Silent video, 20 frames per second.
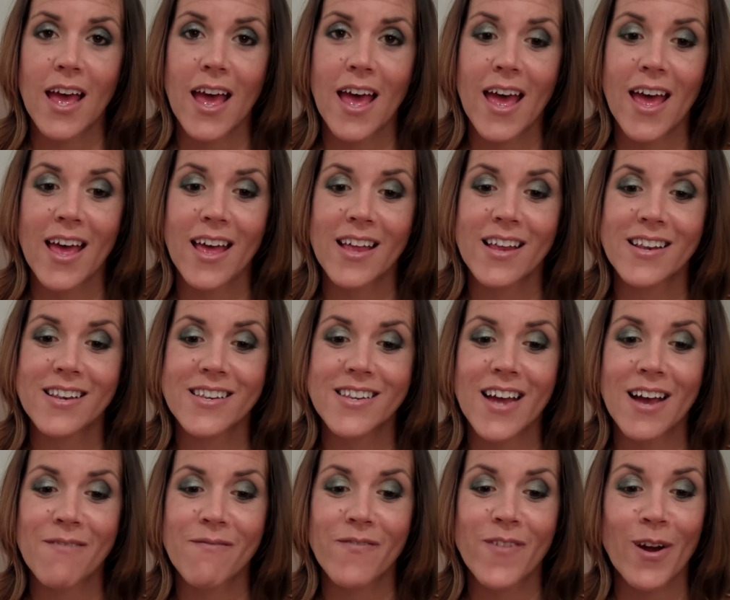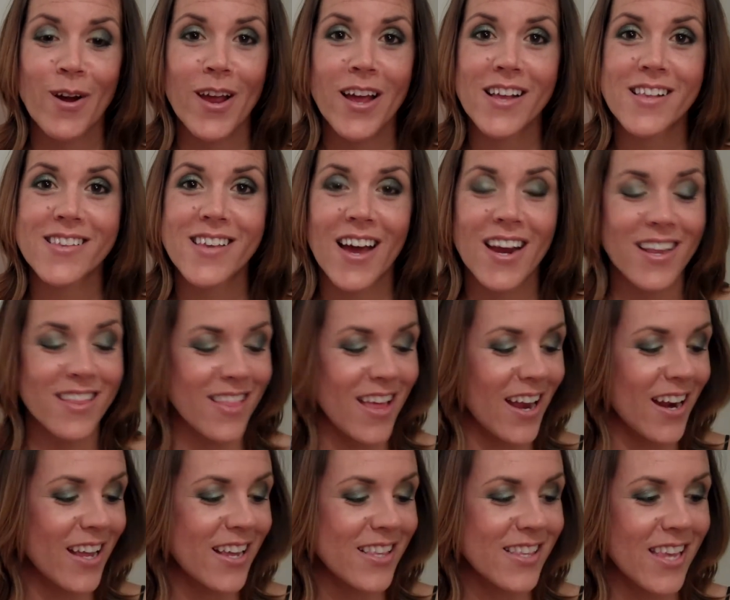And I'm very excited
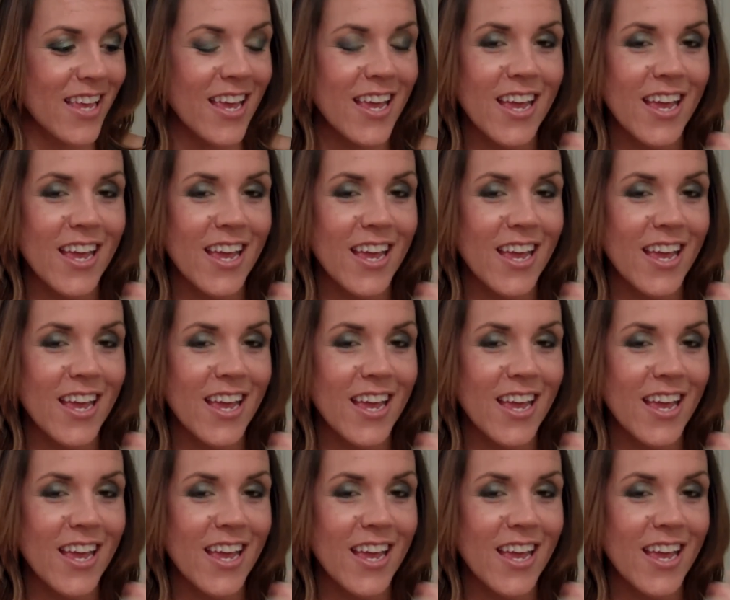that it's